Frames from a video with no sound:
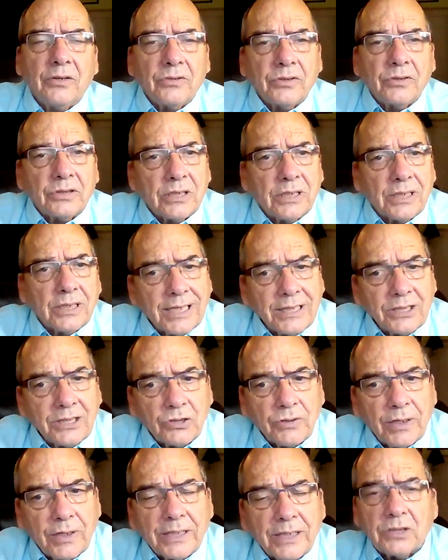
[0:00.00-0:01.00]
there's
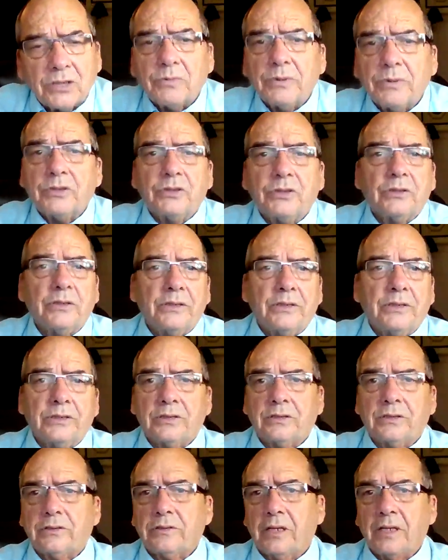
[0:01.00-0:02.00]
light trance, which
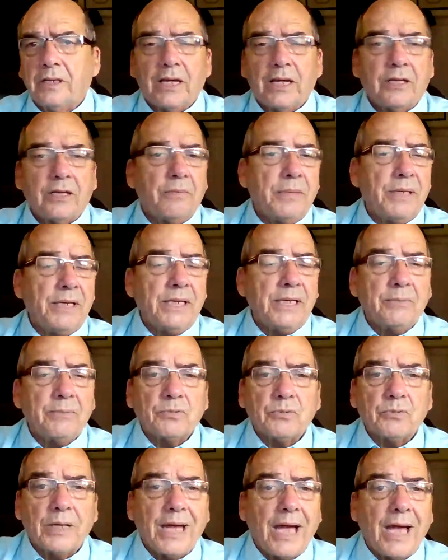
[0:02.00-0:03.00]
is, a lot of the
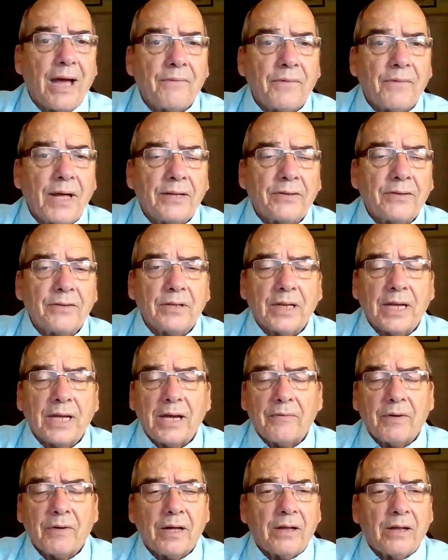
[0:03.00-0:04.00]
mediums will have that. They'll
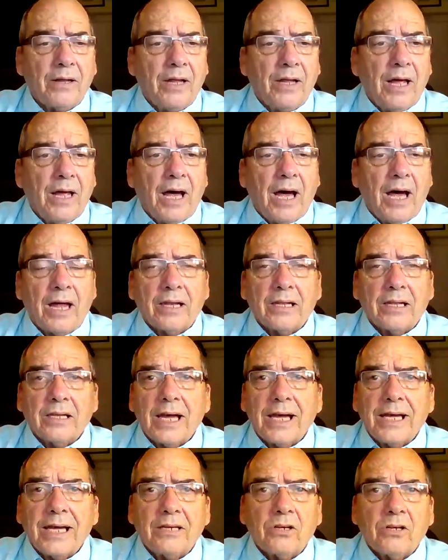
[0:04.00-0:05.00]
have a
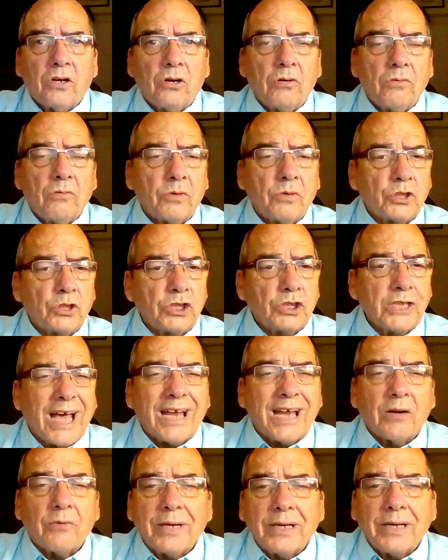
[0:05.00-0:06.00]
light
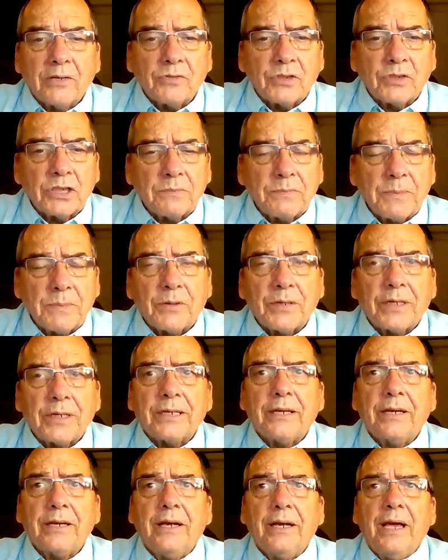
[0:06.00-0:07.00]
overshadowing of
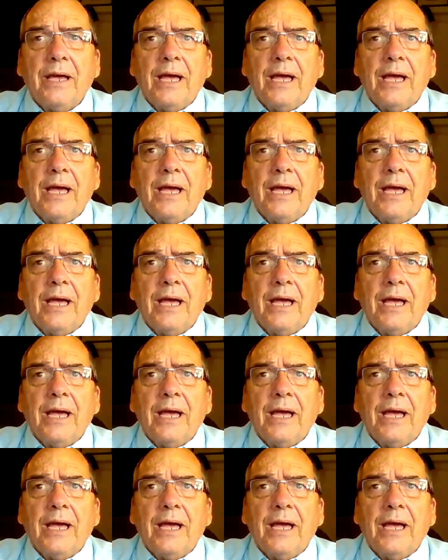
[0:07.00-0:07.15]
spirit,